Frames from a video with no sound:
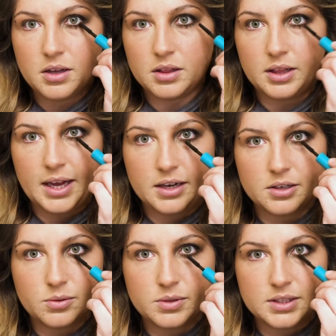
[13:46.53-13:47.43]

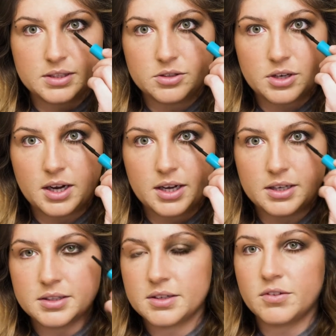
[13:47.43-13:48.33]
later once it
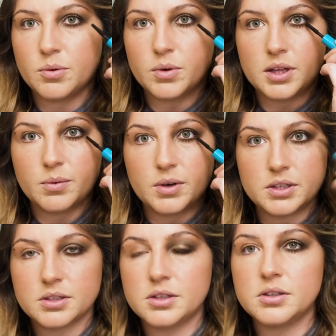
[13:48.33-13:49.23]
dries if you really
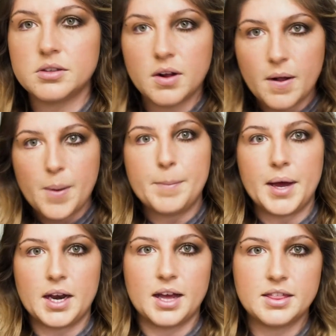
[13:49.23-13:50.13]
want to.
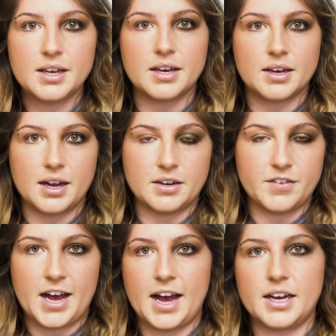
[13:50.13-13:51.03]
But I think it kind of
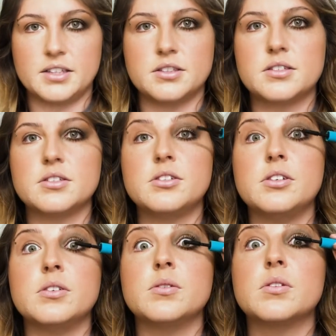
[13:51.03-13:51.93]
adds
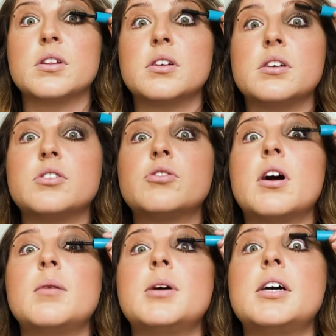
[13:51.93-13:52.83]
to the
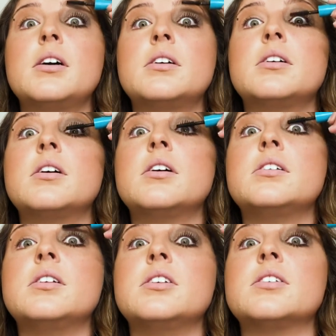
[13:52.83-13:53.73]
drama
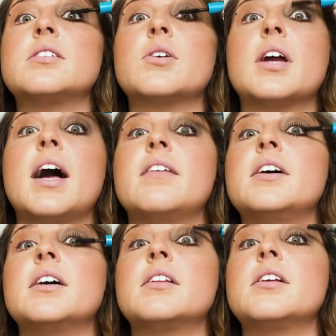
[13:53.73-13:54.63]
to just sort of have
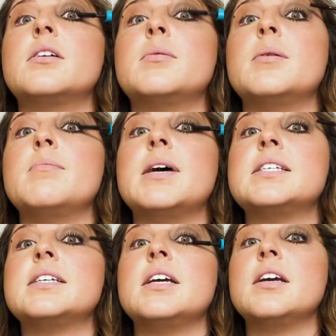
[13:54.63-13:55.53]
it a little bit
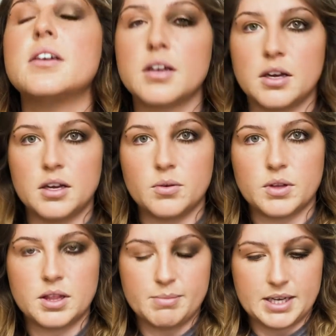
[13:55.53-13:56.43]
messy
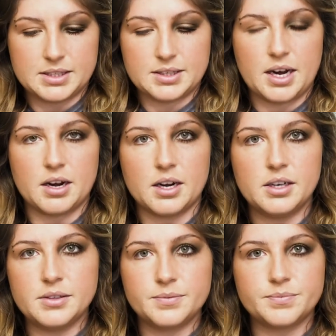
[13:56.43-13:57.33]
with the mascara.